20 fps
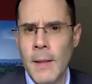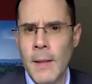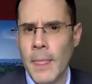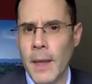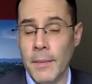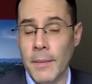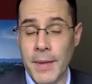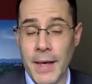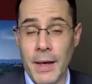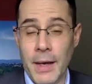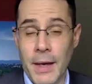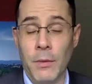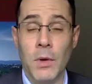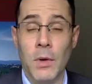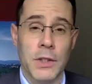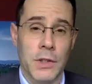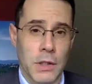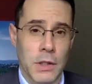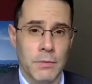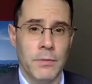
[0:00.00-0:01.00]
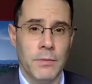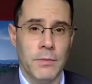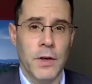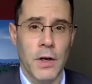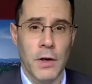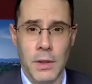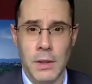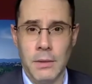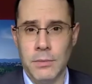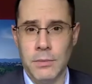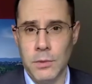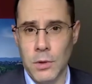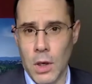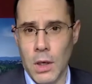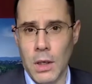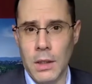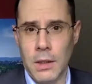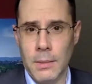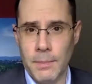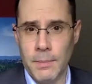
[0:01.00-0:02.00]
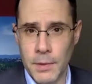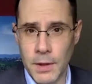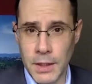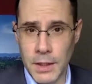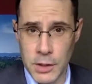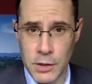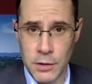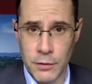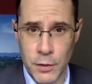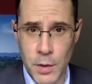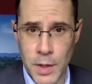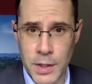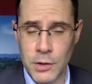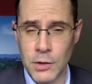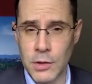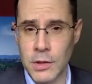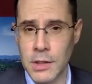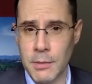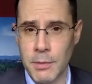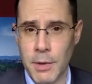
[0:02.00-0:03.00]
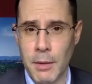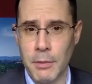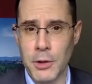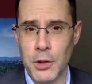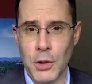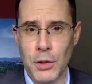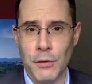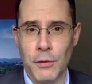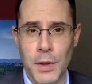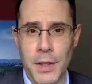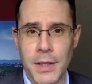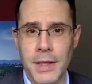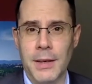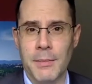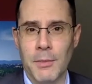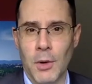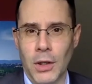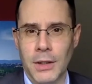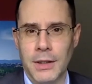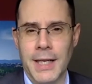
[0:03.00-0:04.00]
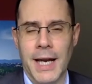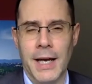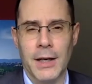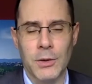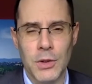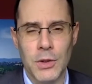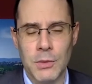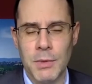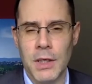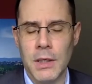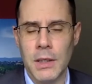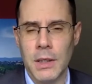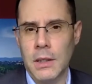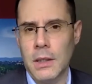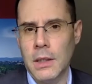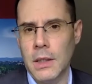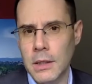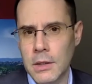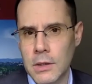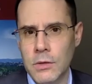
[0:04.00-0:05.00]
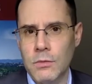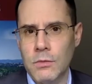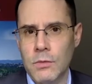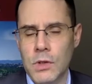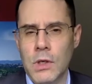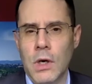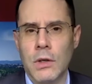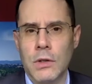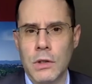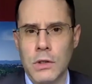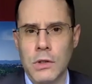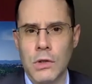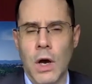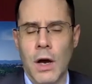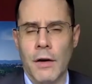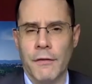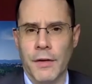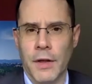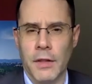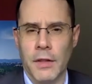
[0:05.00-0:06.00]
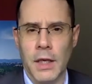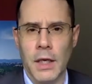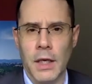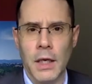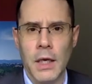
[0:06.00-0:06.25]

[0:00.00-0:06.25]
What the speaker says: That was a very long list of questions. I probably should have written them all down, but it starts us off, I think,